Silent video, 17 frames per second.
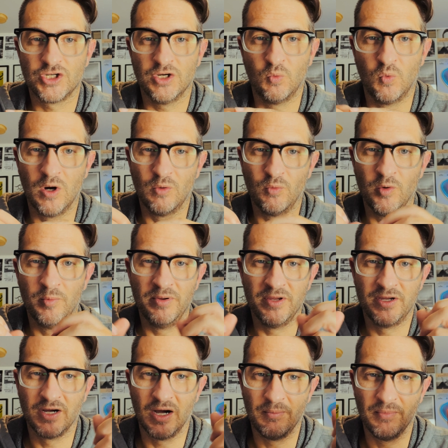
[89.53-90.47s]
what would
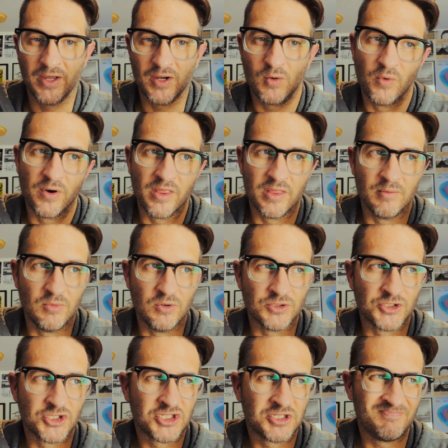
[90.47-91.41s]
become like one of the
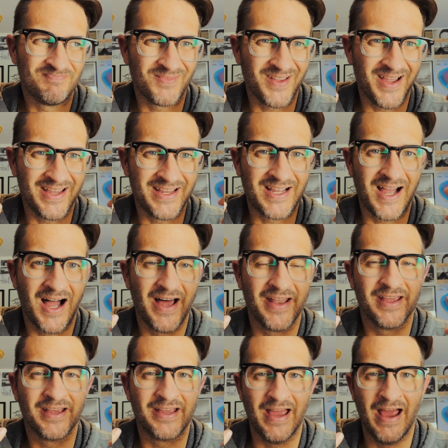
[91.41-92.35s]
most
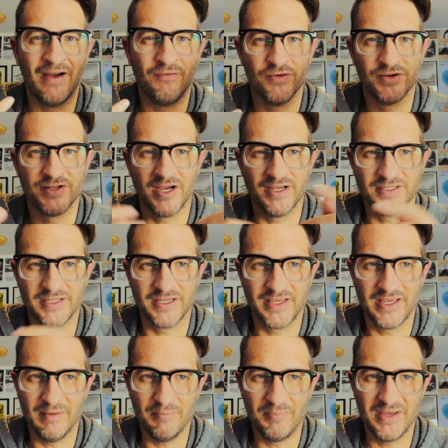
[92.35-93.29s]
iconic advertising
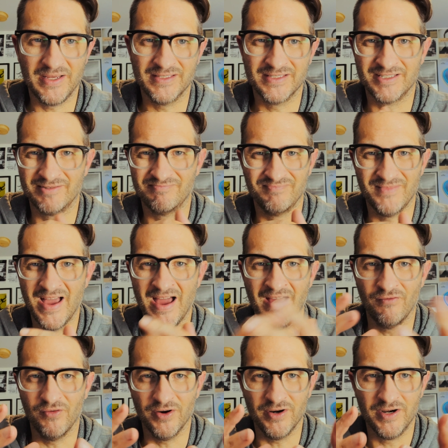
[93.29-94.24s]
campaigns
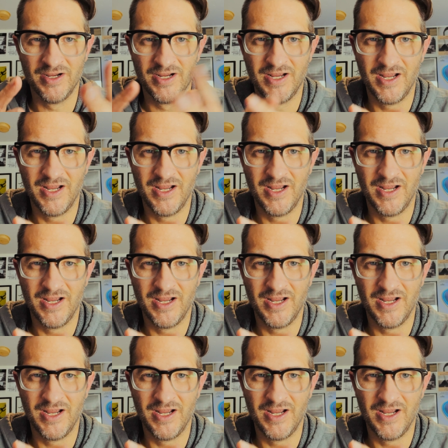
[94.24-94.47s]
ever.